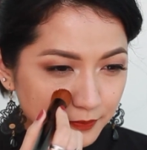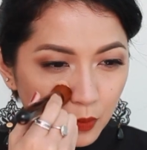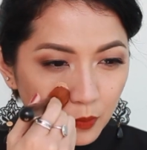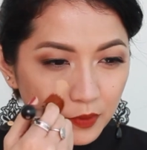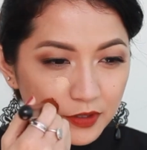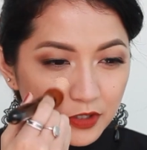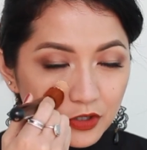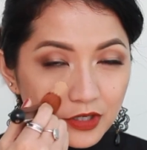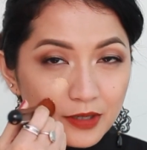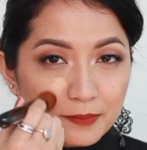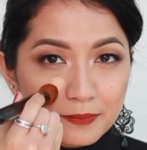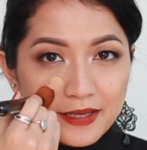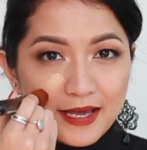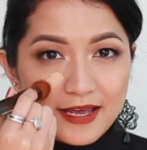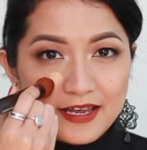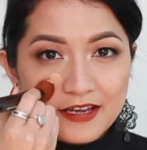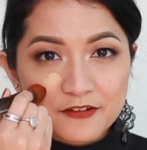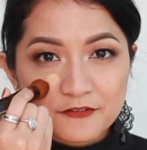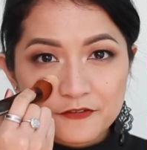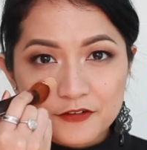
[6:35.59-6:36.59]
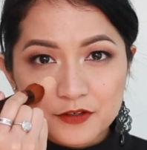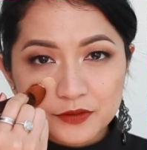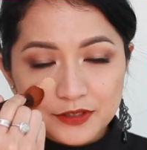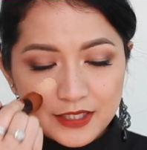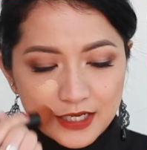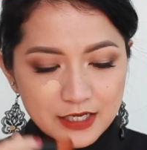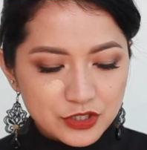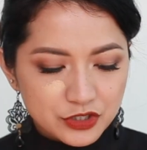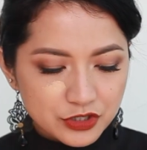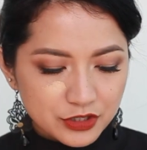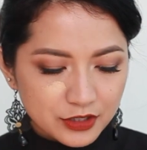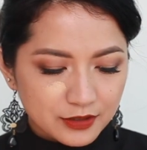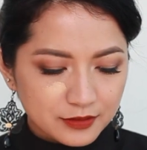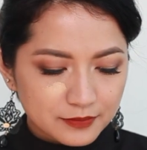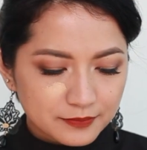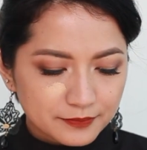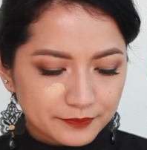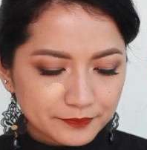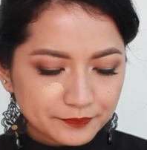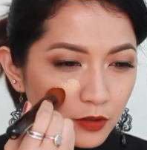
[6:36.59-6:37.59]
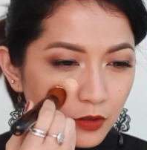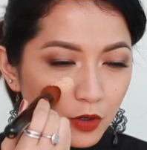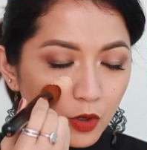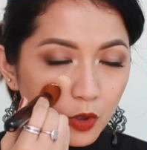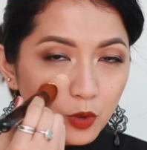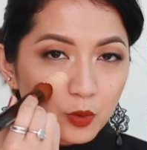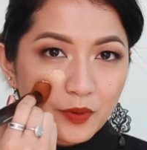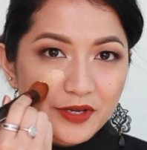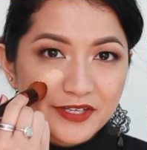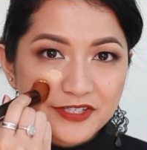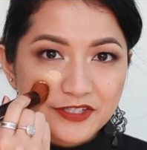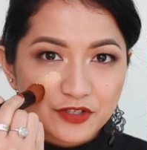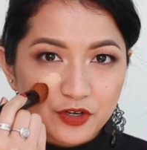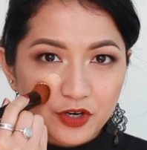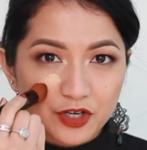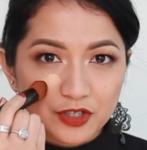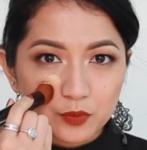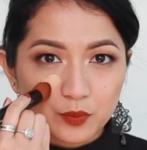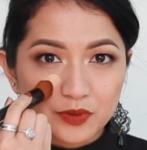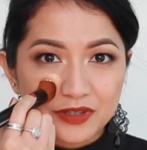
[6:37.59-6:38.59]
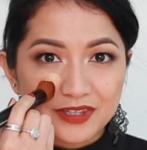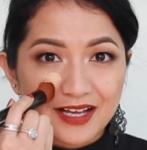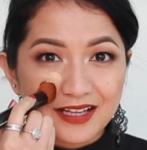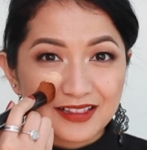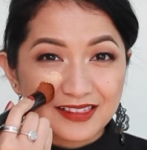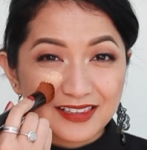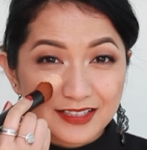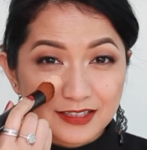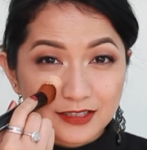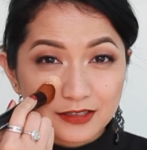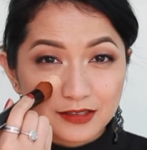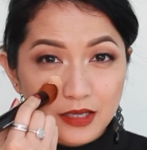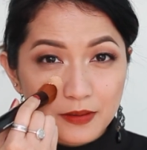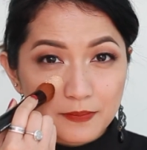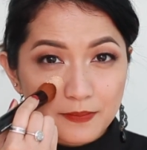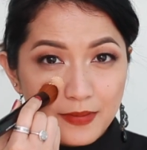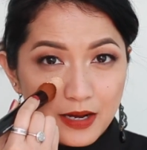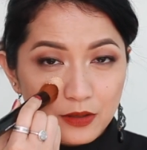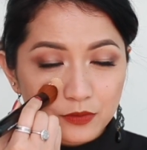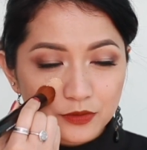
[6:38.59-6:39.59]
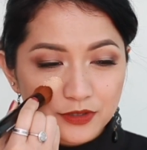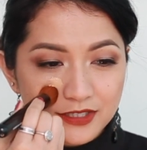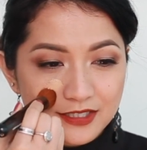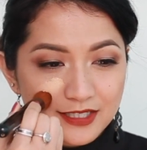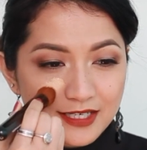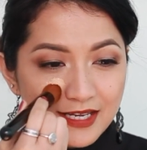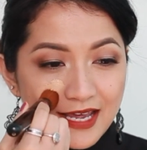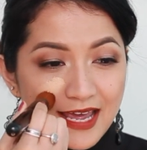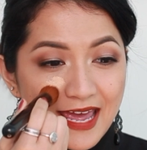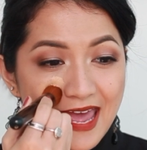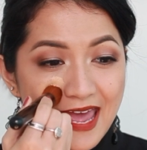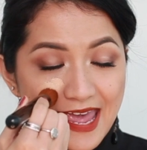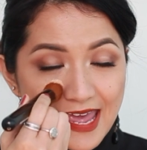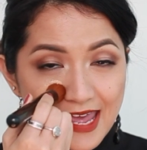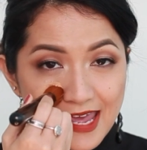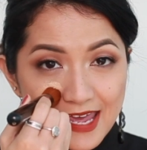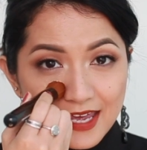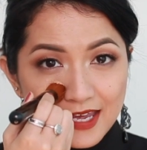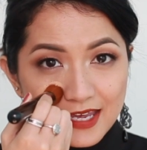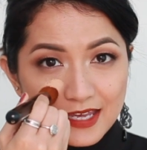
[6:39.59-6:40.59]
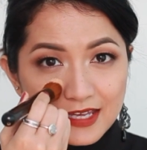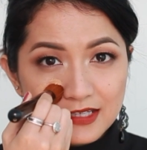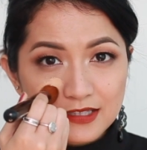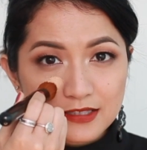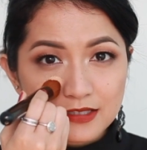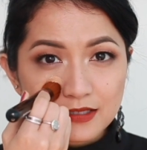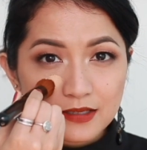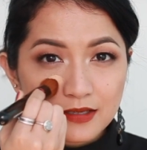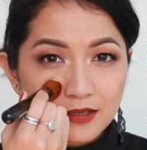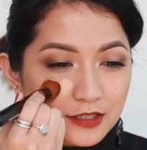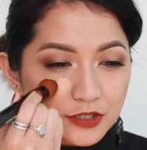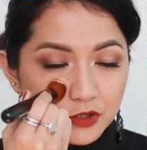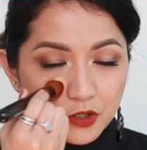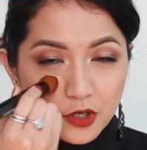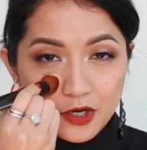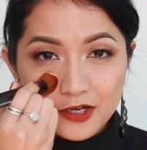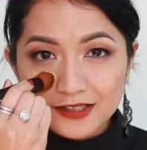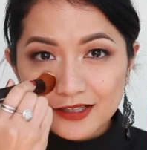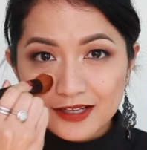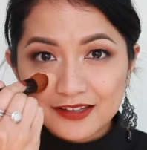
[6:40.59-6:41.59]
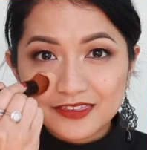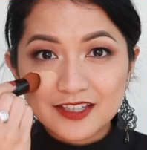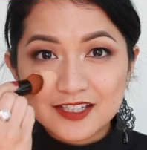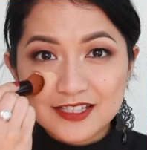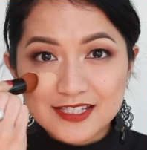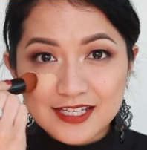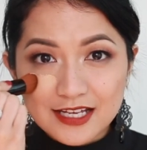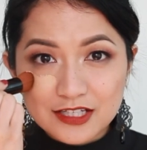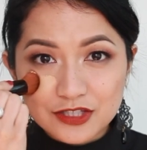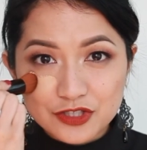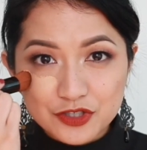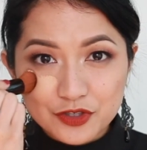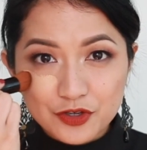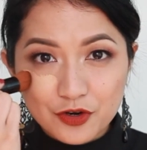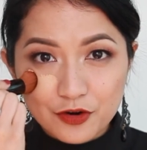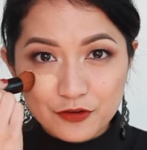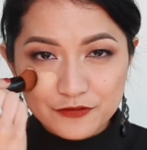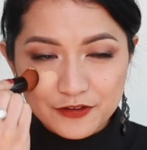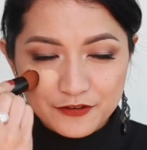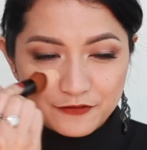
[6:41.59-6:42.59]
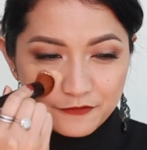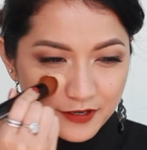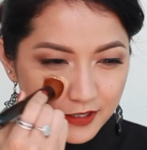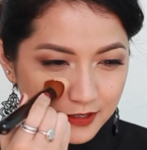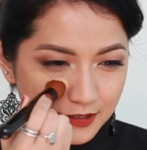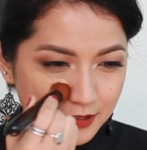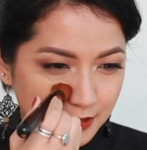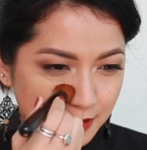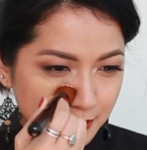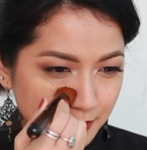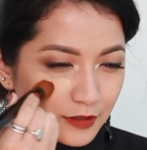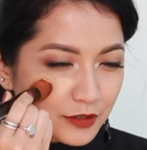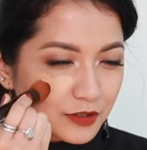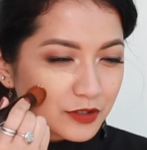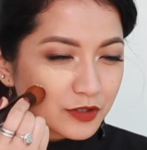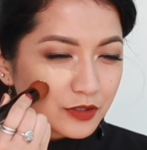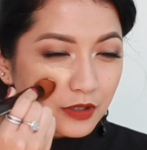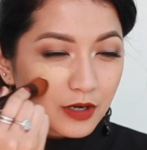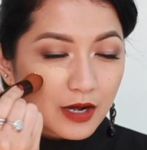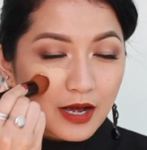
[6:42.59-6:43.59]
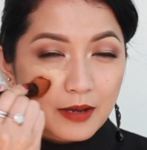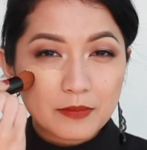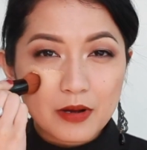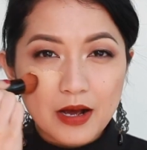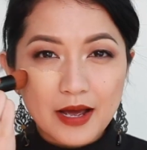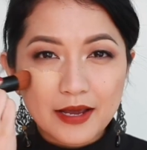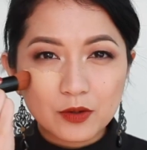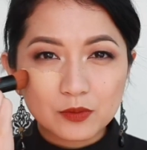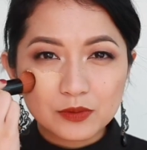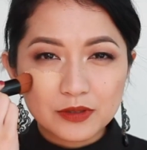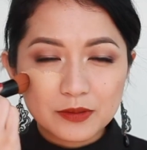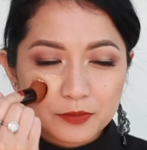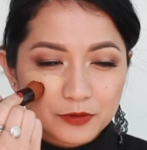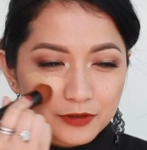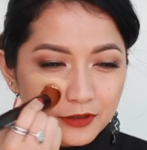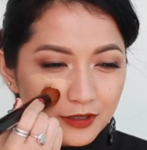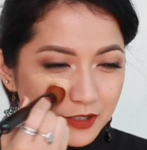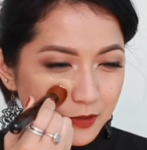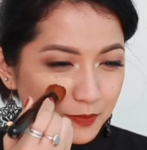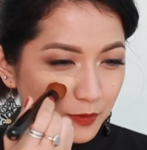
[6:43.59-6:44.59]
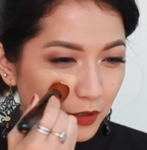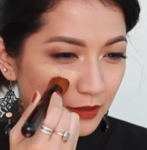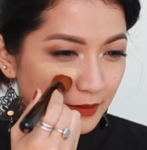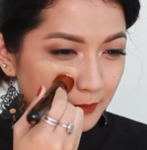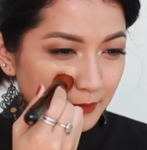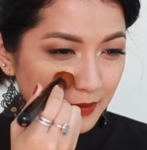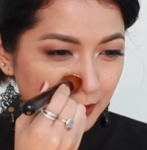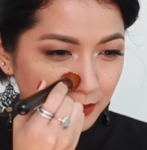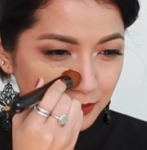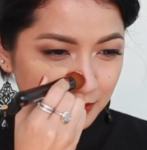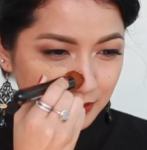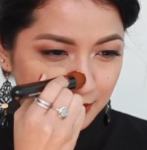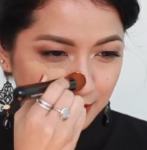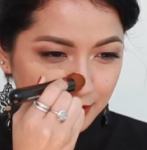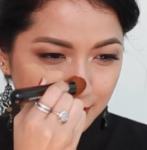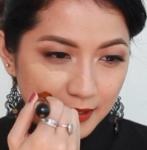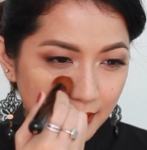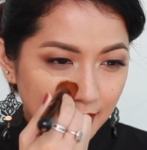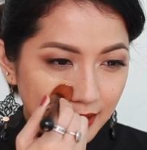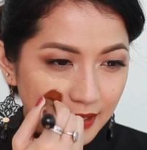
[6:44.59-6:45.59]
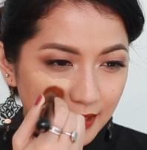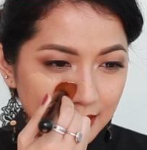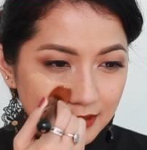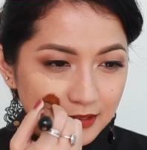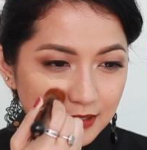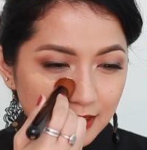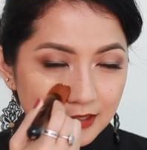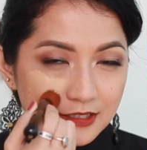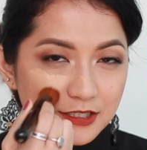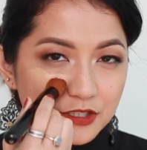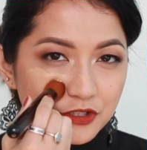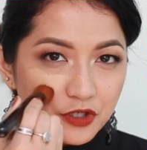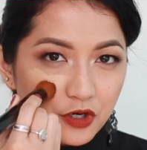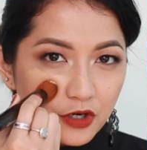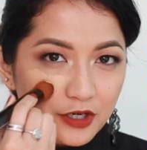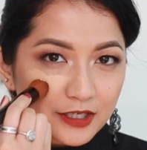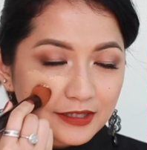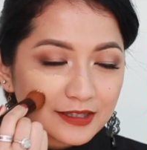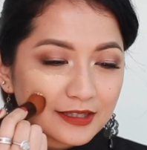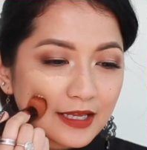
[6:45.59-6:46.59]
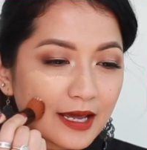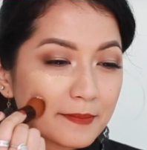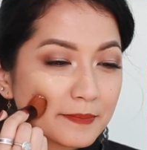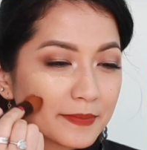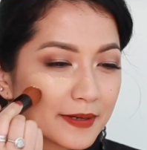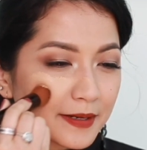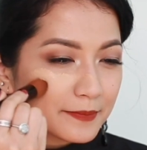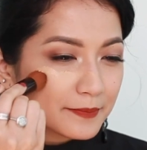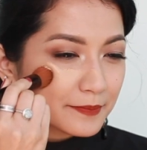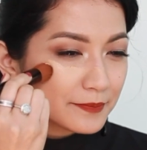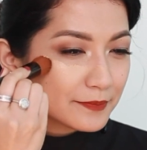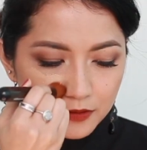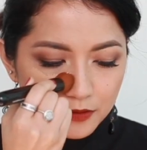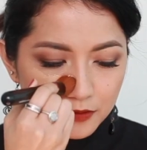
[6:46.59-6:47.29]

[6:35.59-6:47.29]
When you're applying foundation, always start with a little amount and start at the center of the face. So I only put a small amount and then start tapping.